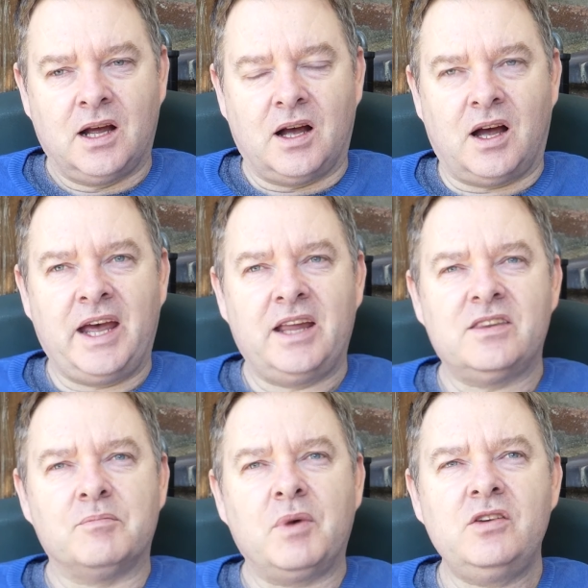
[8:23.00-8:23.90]
I
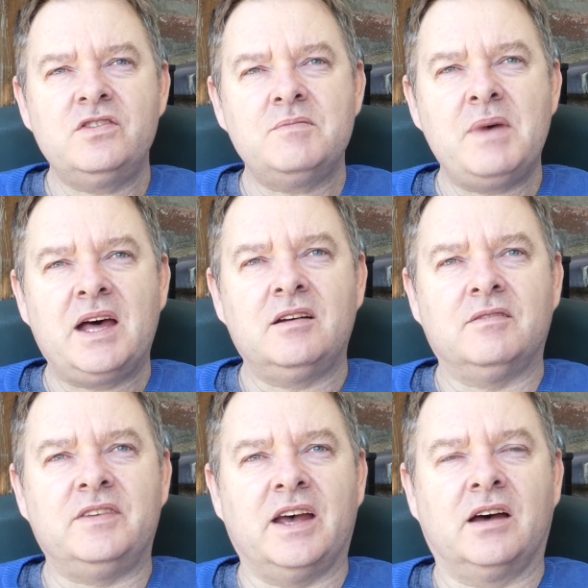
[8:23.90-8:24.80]
had the most amount
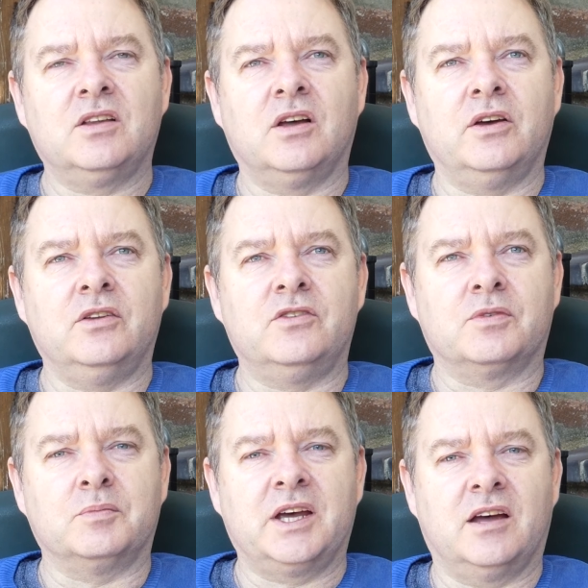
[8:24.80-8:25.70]
of downloads
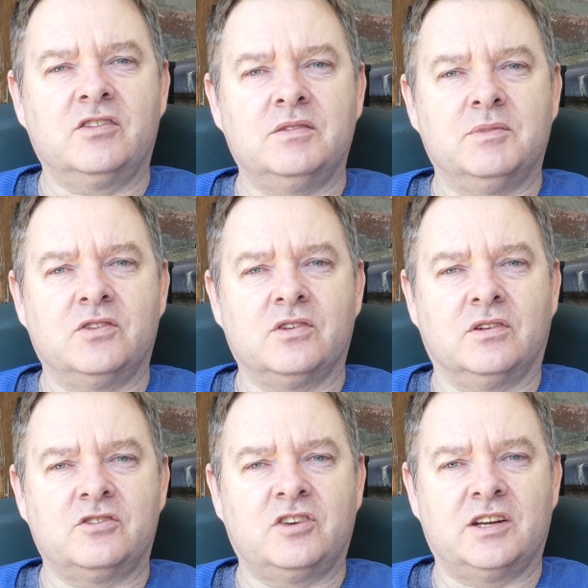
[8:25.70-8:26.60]
from customers
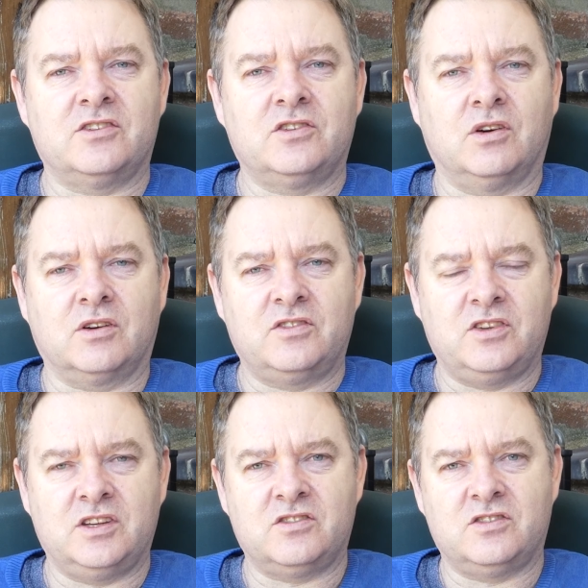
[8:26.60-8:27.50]
on Shutterstock
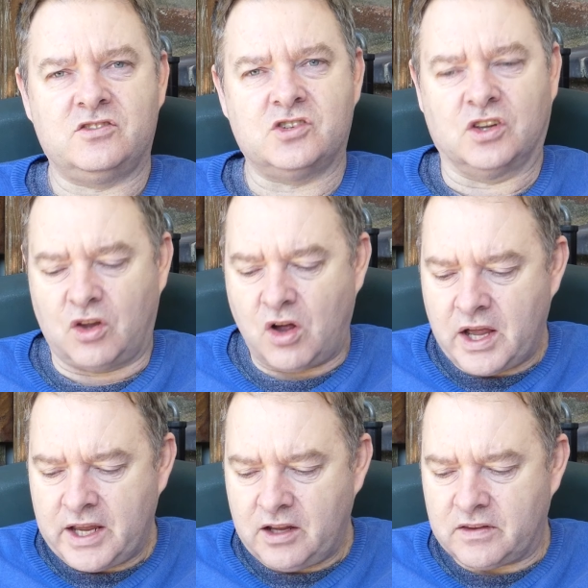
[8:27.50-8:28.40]
since July,